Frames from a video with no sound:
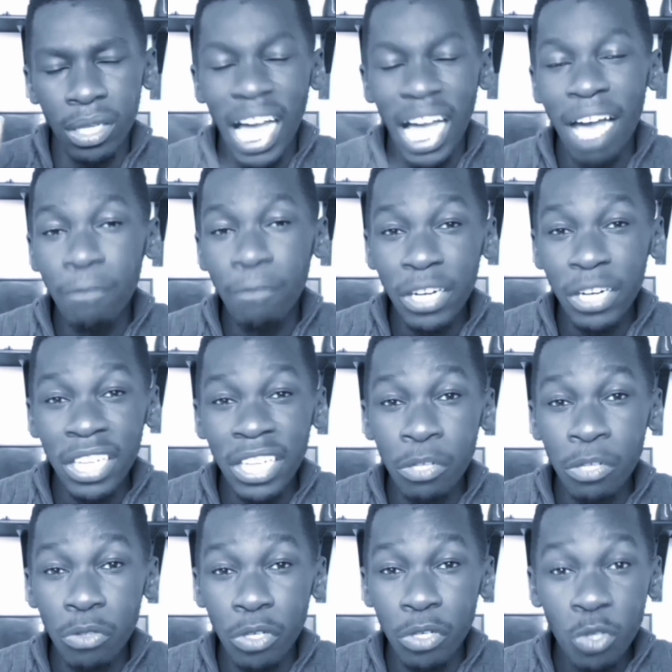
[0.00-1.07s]
I've already
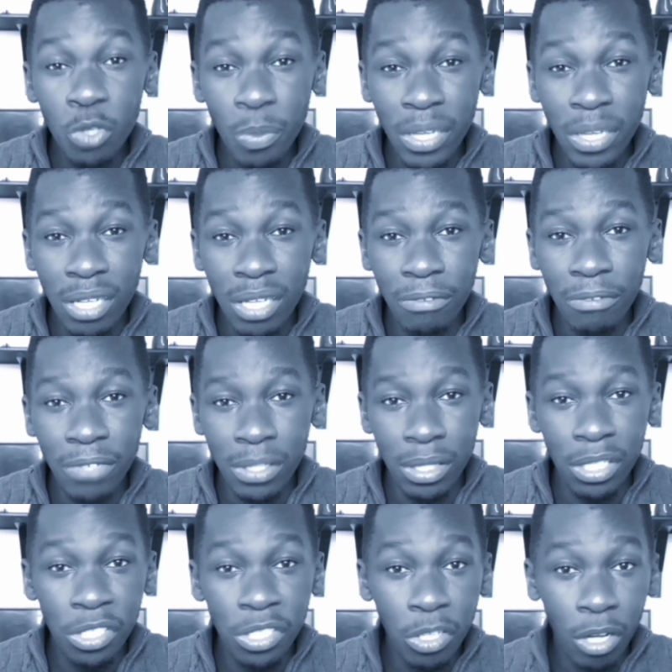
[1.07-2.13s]
introduced myself as a
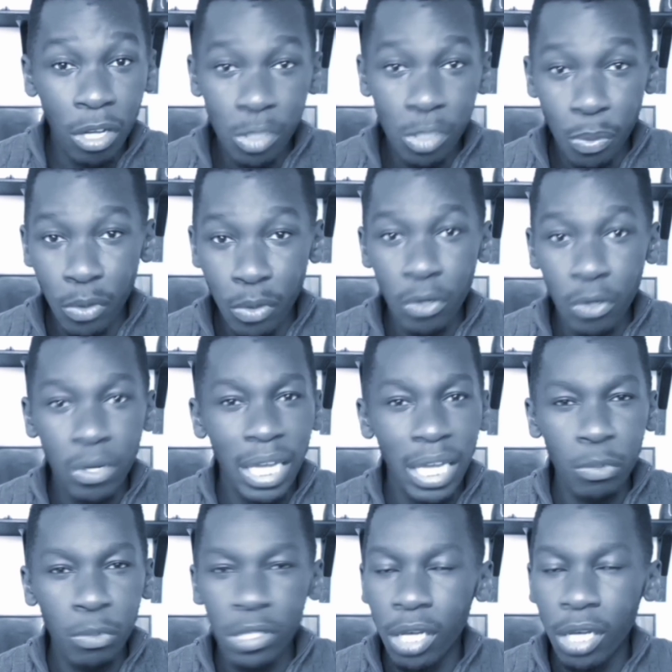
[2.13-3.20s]
digital entrepreneur,
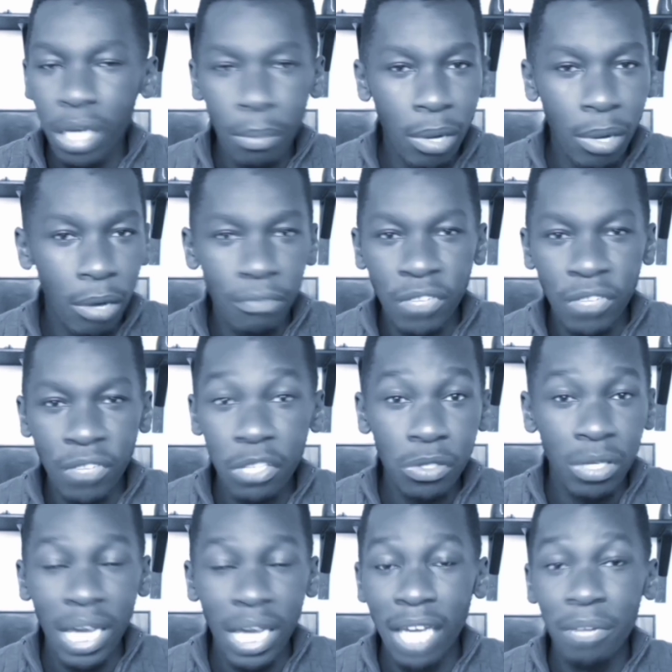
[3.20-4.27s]
and we talk about videos
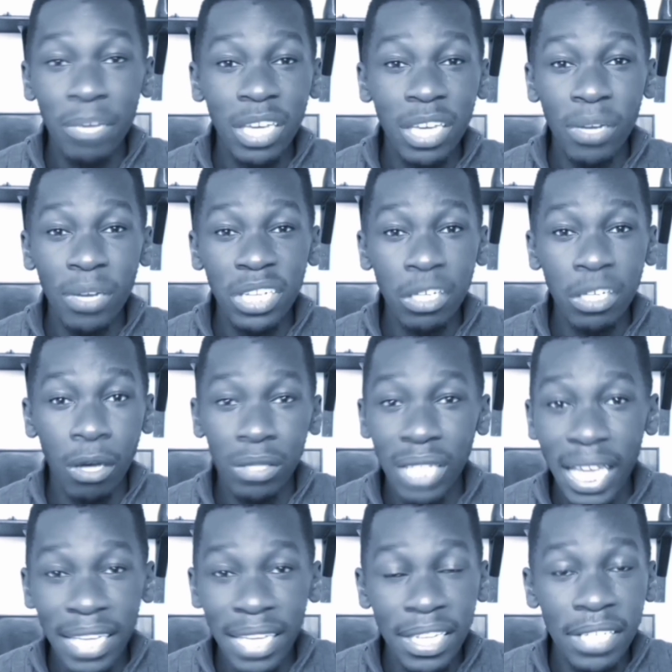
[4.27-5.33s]
on how to make money
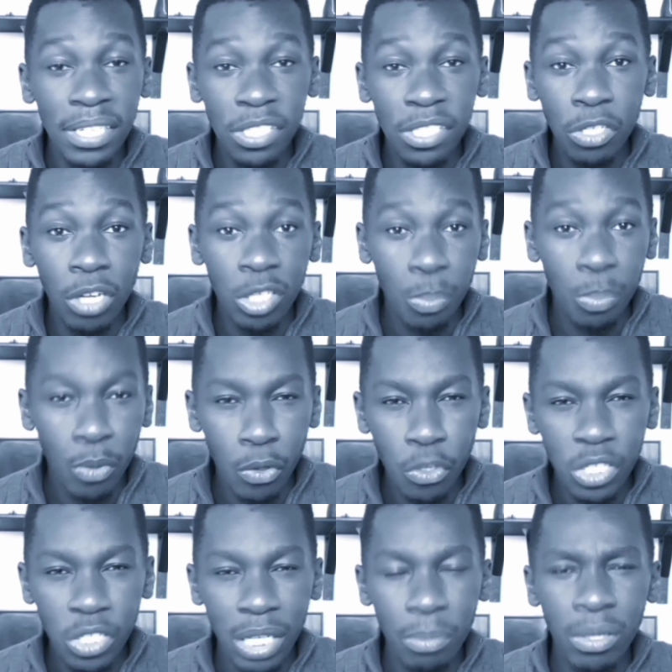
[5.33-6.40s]
online and digital
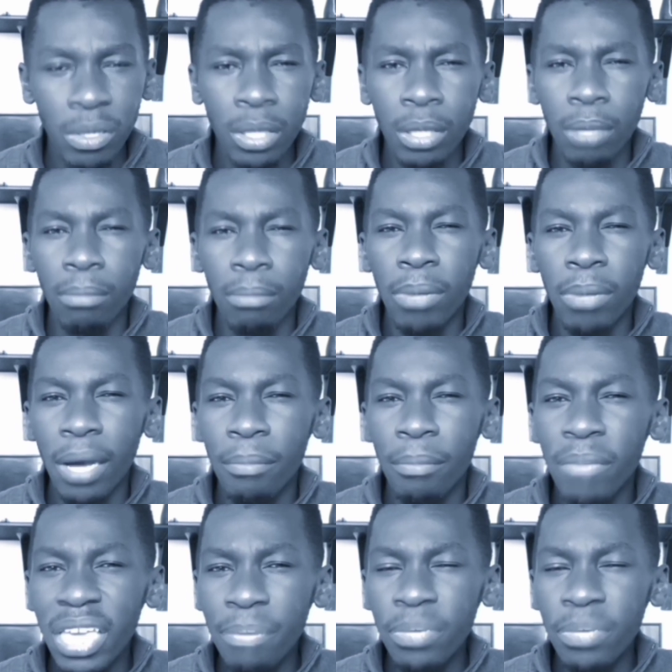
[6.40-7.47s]
entrepreneurship. But
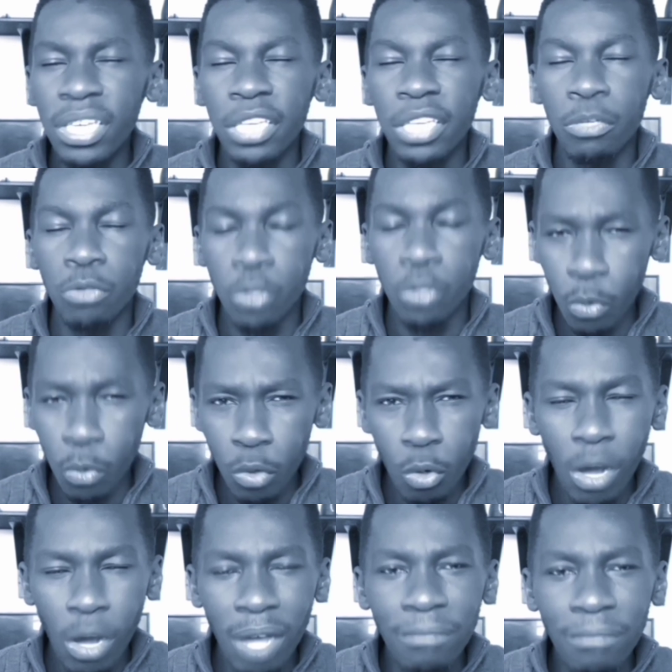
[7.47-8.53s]
maybe you don't know
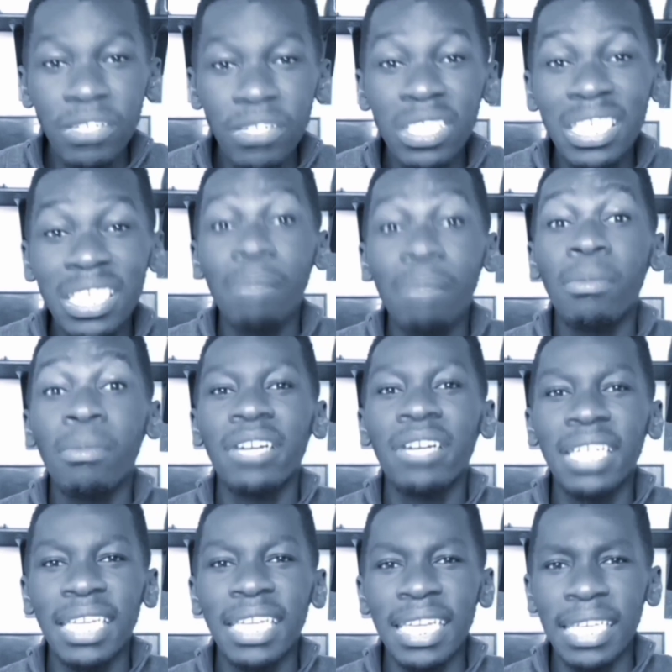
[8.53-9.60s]
what affiliate
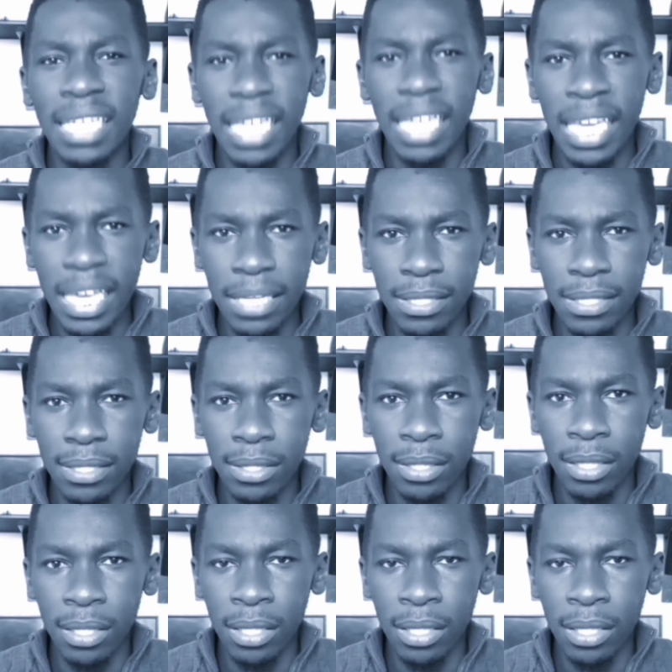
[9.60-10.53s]
marketing is